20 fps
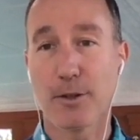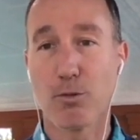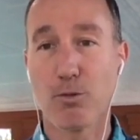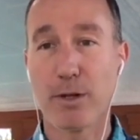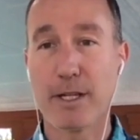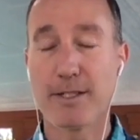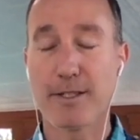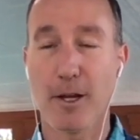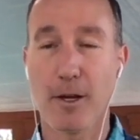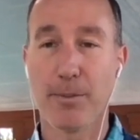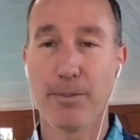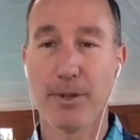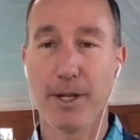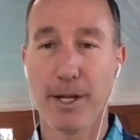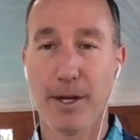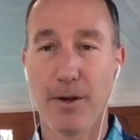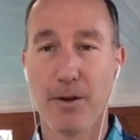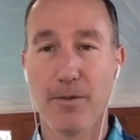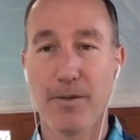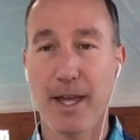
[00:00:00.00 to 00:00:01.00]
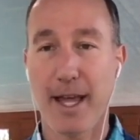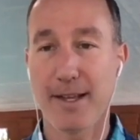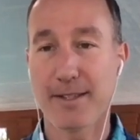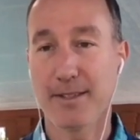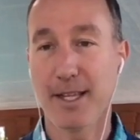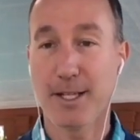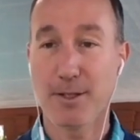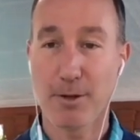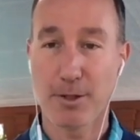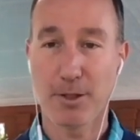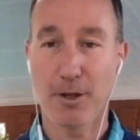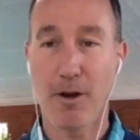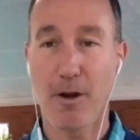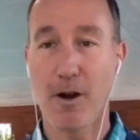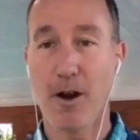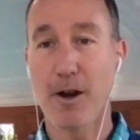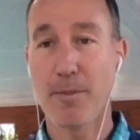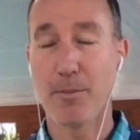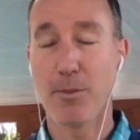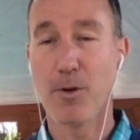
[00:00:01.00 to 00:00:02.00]
the retail player, as they start to
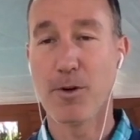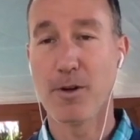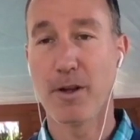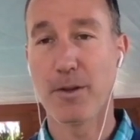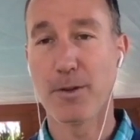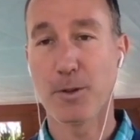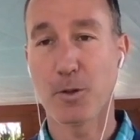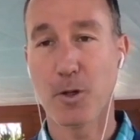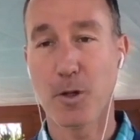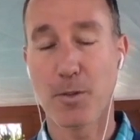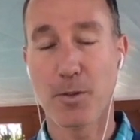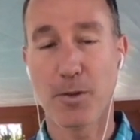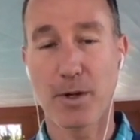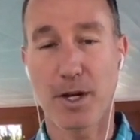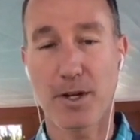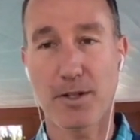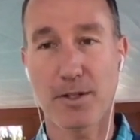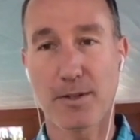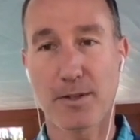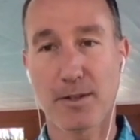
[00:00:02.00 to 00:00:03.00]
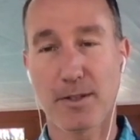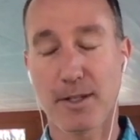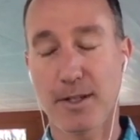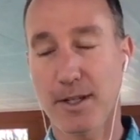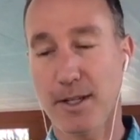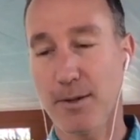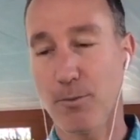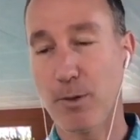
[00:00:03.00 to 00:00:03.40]
onboard all these corporations.